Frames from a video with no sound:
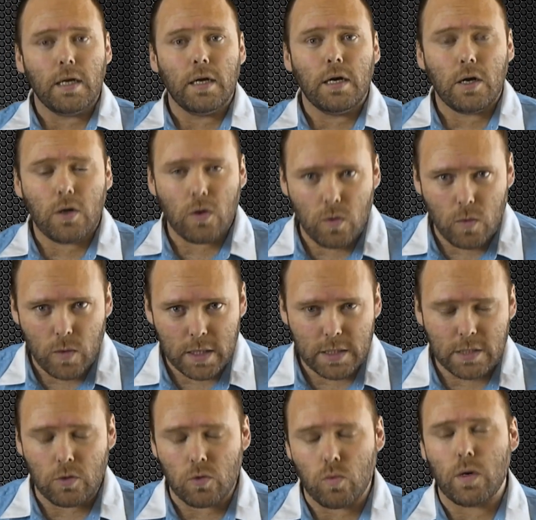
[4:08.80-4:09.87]

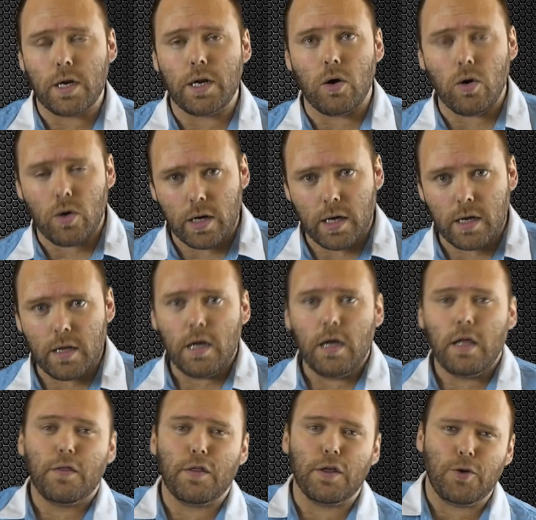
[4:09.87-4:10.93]
Conquest or one Honor
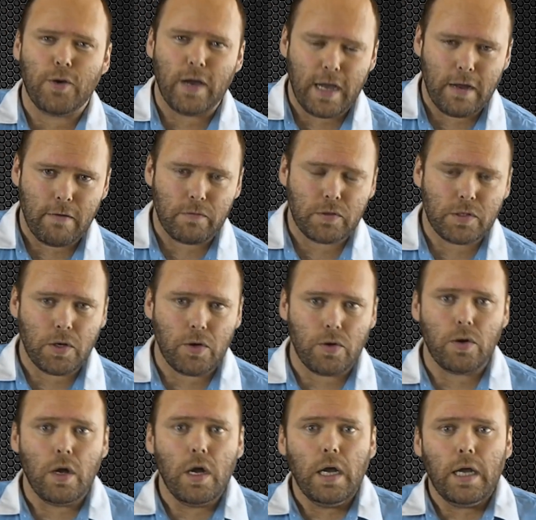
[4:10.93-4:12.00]
that you have.
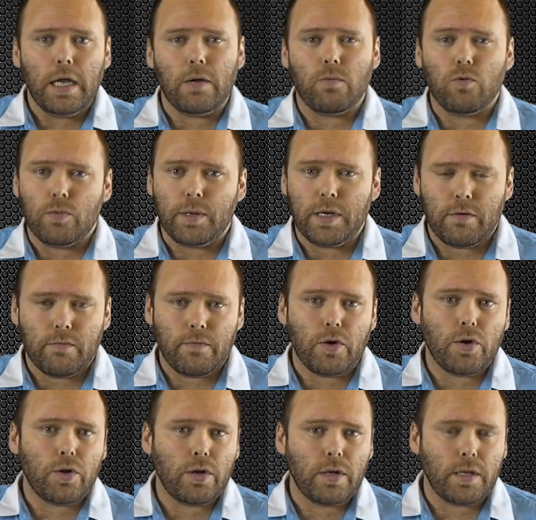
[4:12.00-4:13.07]
So it will be
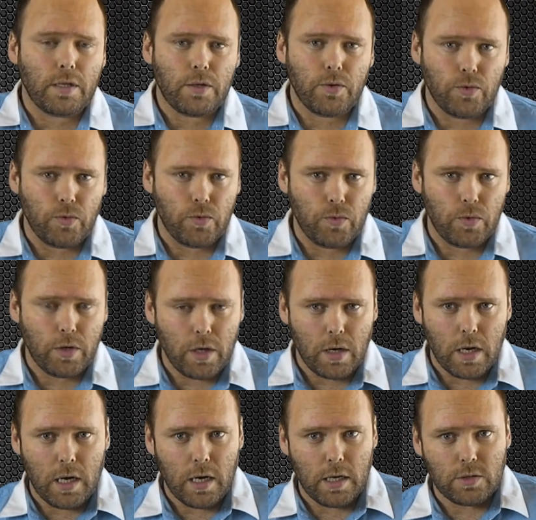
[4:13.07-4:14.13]
converted to,
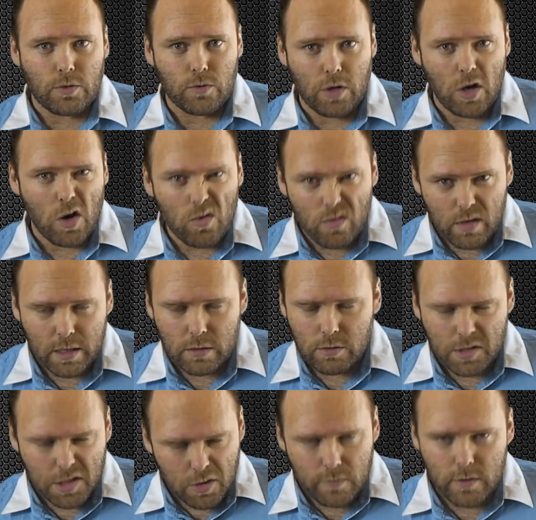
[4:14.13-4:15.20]
uh, to gold, uh,
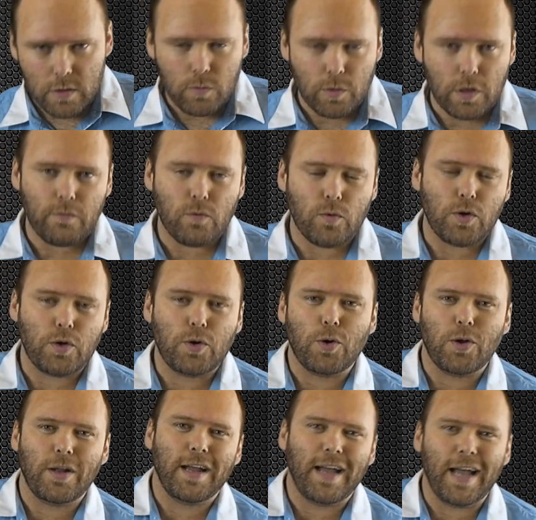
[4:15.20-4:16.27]
silver, whatever you want to
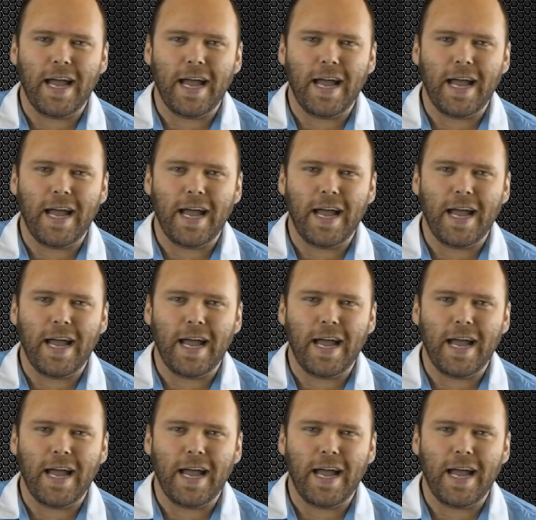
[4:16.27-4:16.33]
call it.